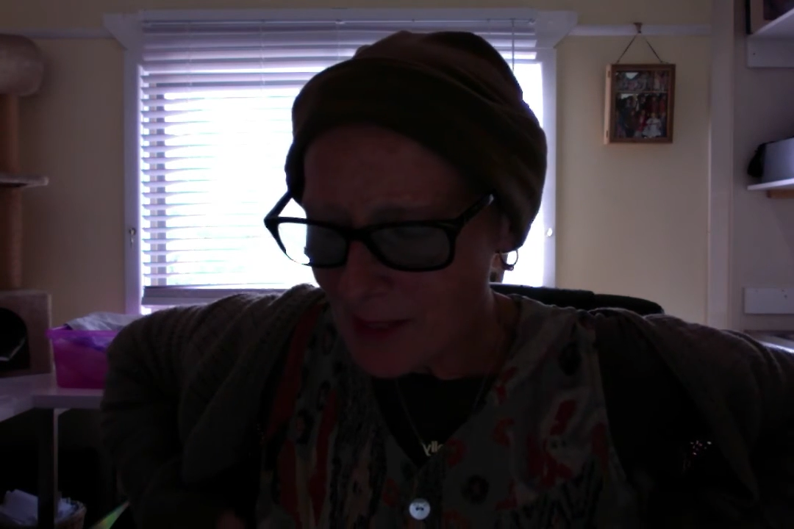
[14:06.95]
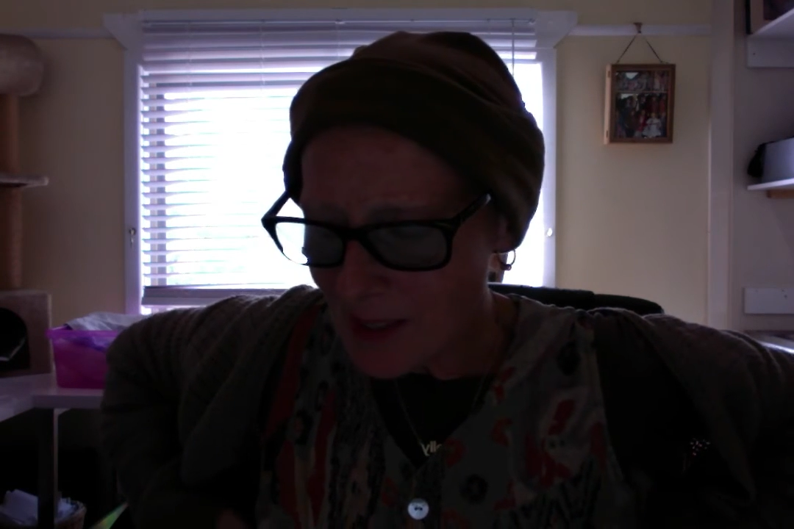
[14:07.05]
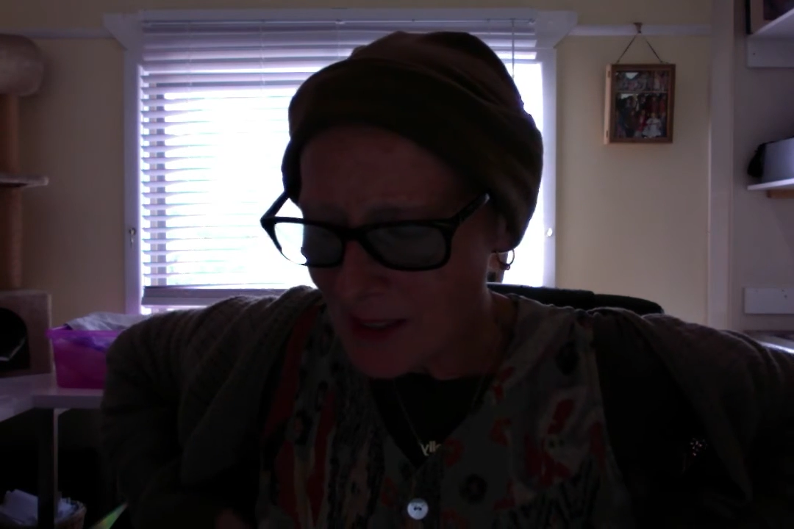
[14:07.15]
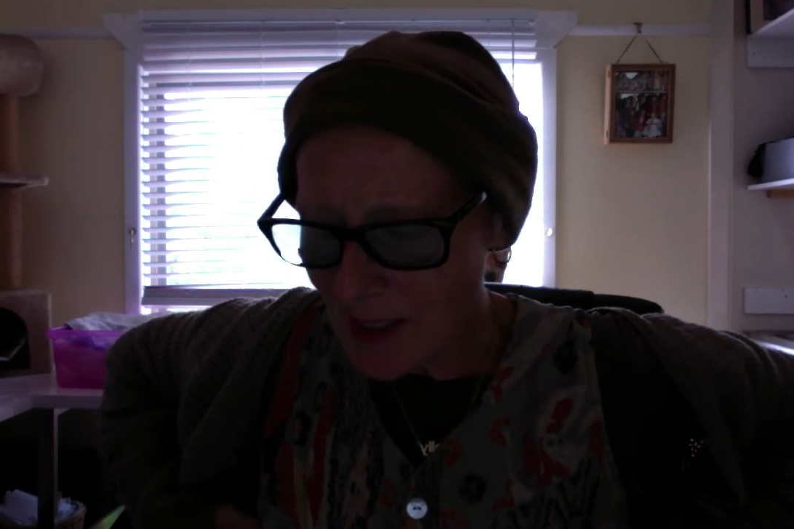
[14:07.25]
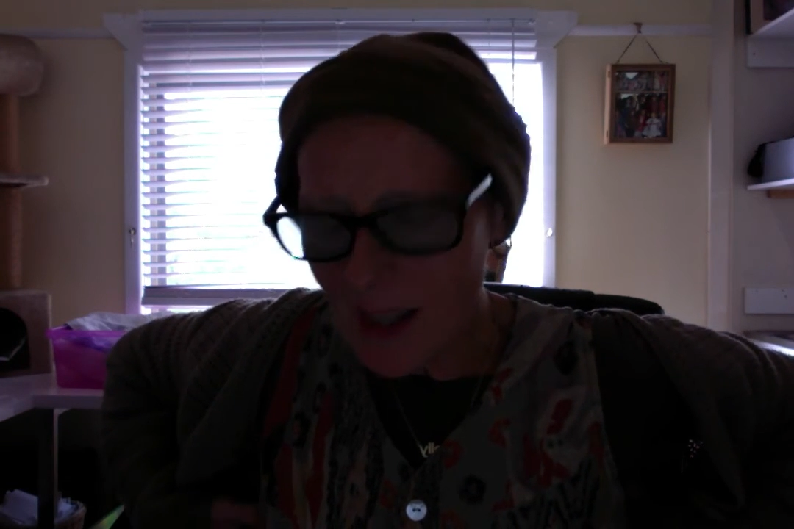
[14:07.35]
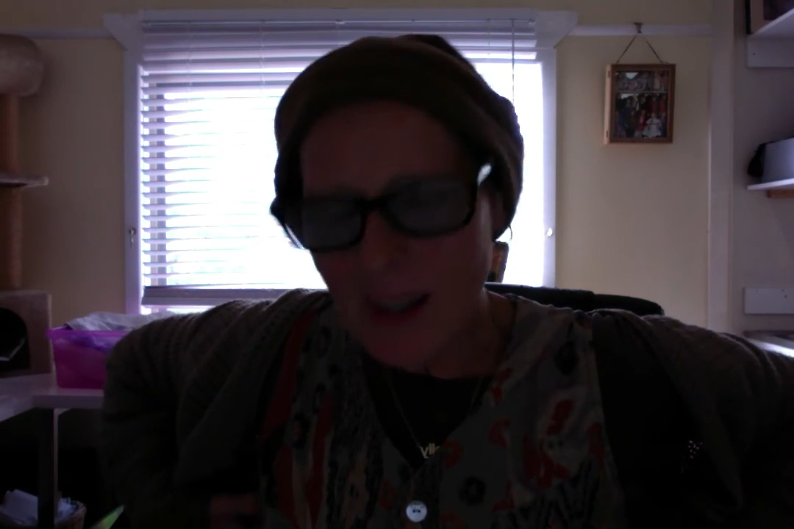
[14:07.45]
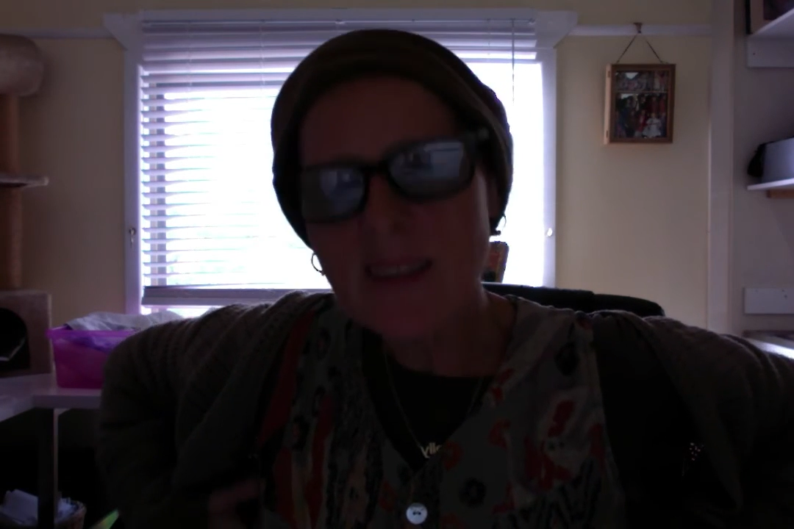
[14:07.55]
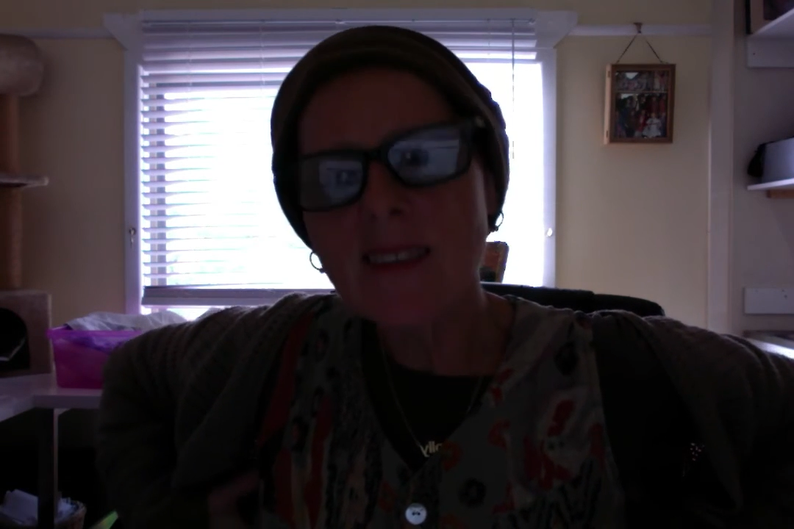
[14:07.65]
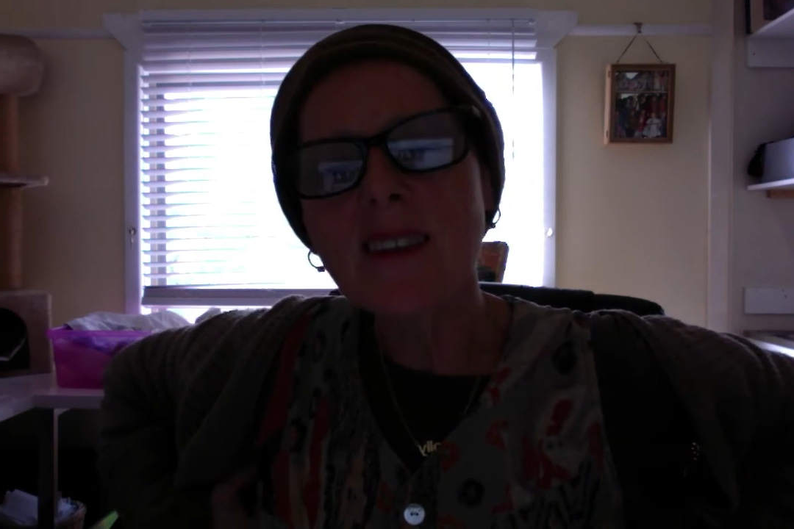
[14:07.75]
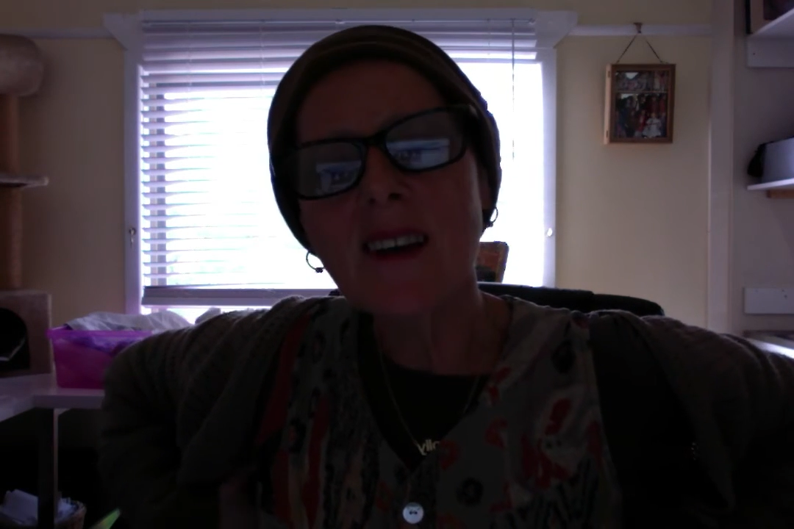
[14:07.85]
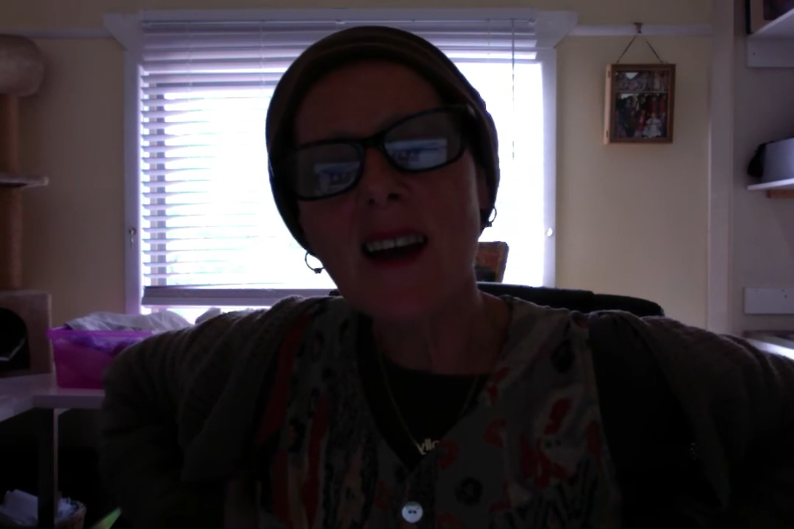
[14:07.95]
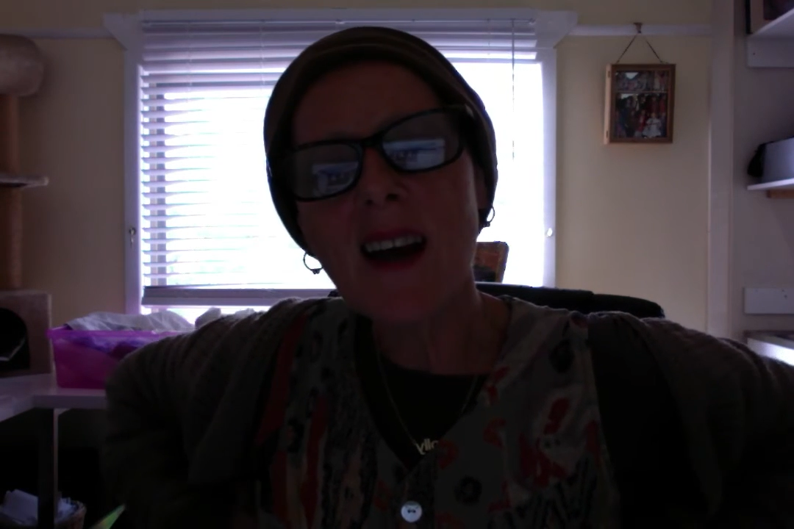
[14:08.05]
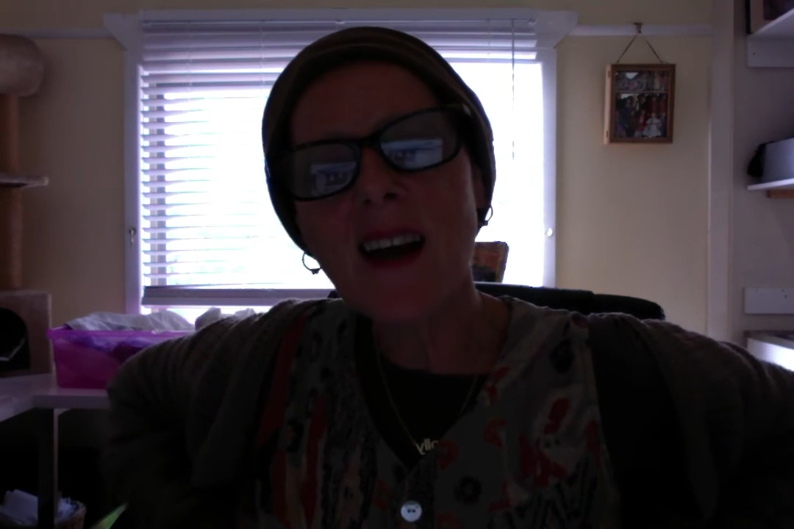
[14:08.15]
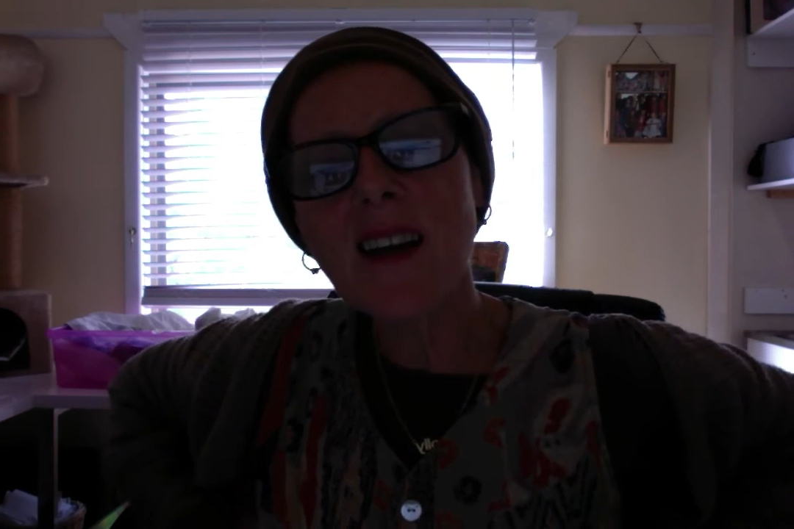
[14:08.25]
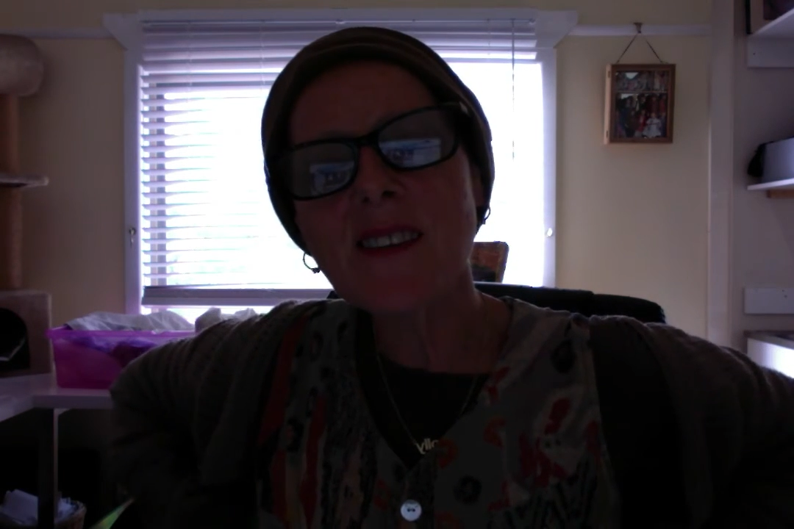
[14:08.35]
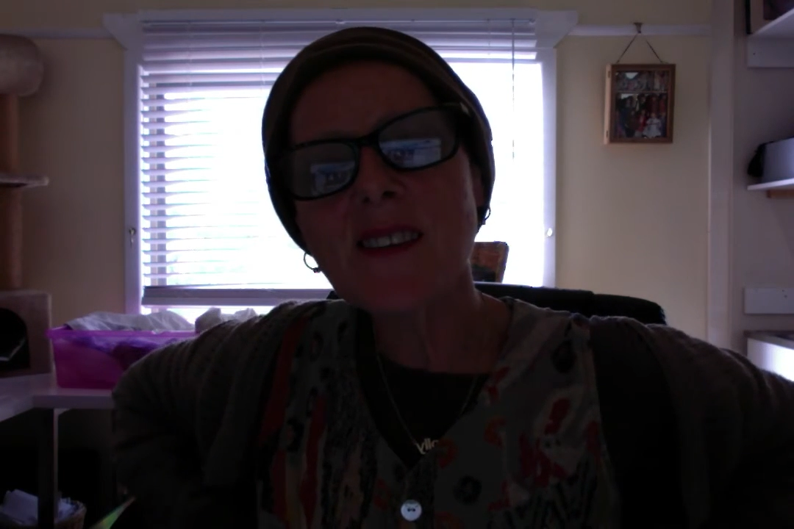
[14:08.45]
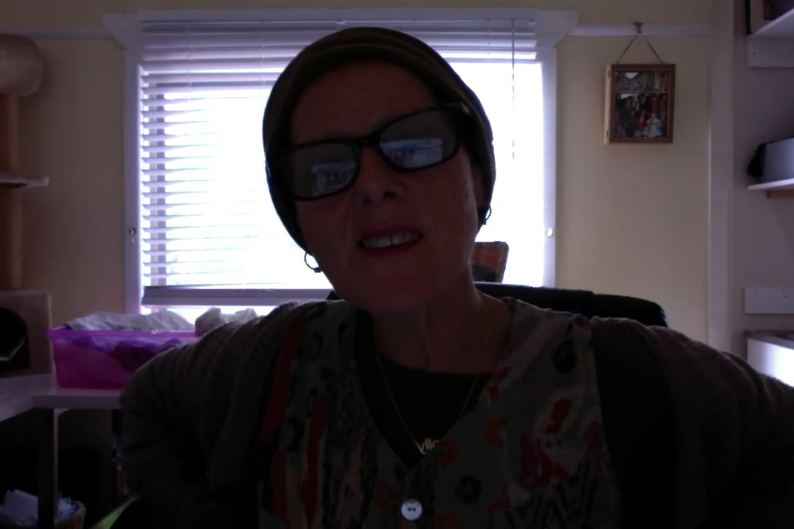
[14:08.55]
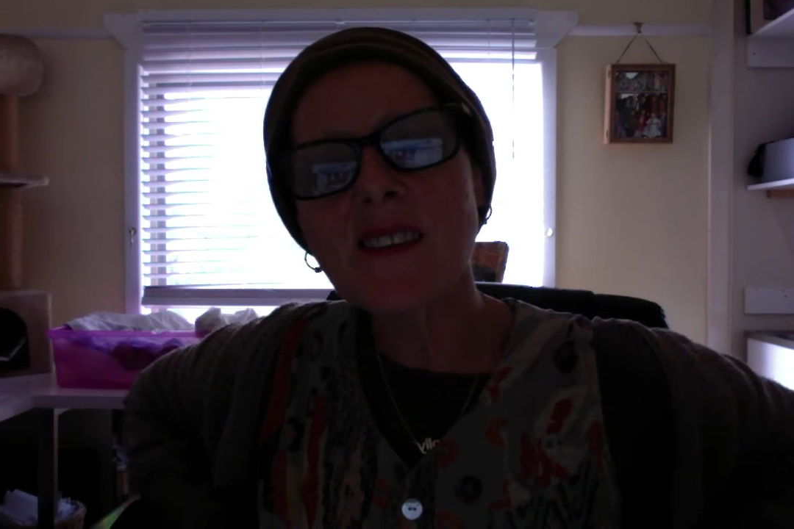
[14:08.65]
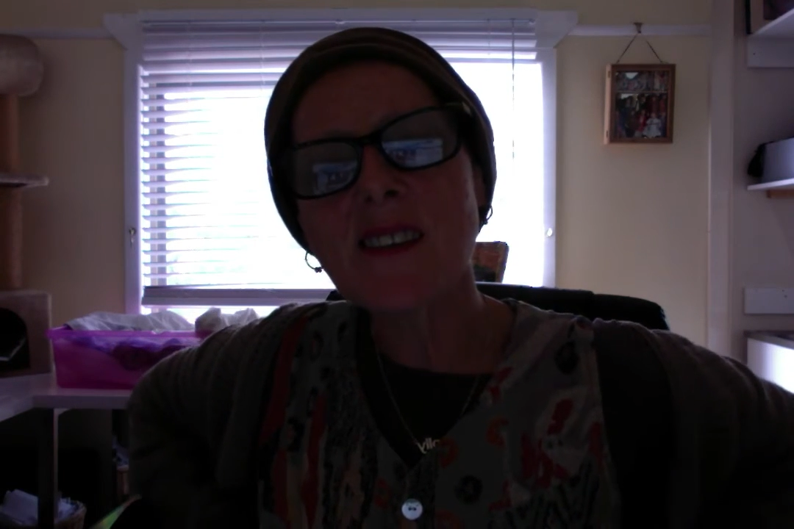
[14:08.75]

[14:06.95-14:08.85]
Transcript: yeah, and